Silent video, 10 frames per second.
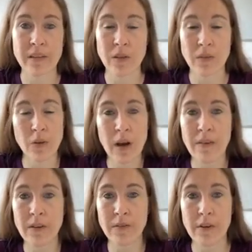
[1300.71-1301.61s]
So if you're
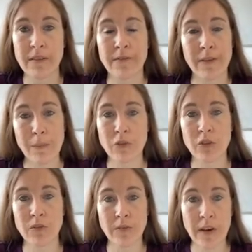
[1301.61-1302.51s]
having a very
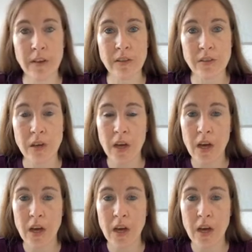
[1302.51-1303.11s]
inflammatory phase,